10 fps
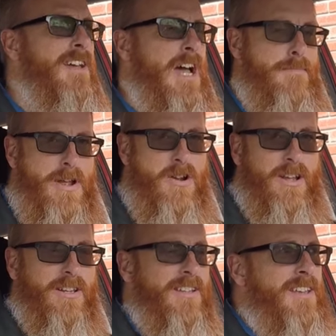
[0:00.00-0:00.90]

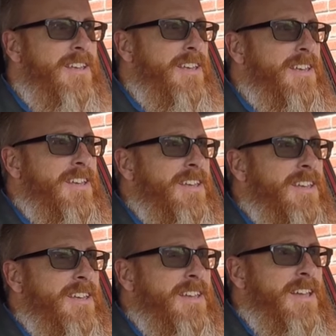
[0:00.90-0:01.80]
American,
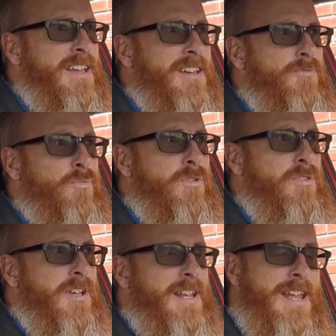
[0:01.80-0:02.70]
and with
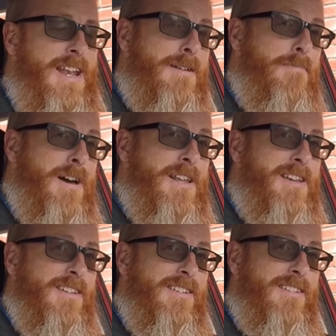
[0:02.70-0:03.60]
the Canadian
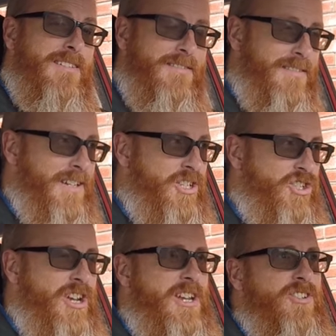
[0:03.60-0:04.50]
money
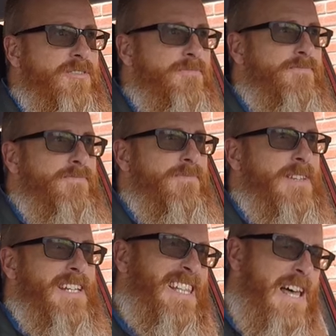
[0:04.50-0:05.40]
exchange,
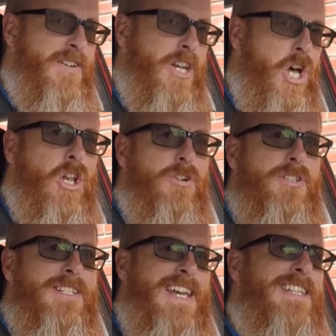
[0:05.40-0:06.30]
eleven dollars
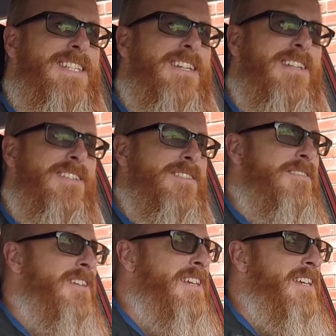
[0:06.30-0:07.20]
and ten cents.
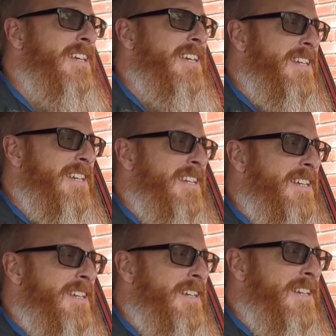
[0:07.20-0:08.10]

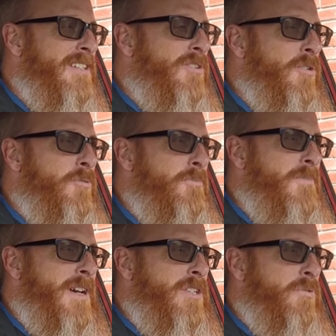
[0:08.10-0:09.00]
So
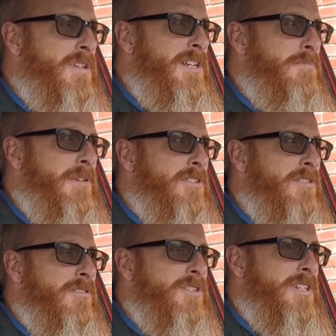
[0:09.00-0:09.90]
I don't eat at
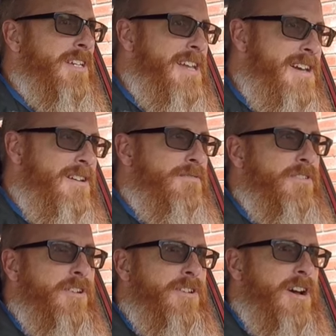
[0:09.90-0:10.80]
McDonald's in Canada
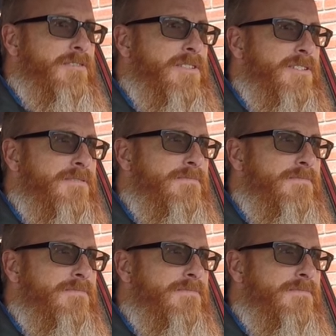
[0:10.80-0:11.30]
very often,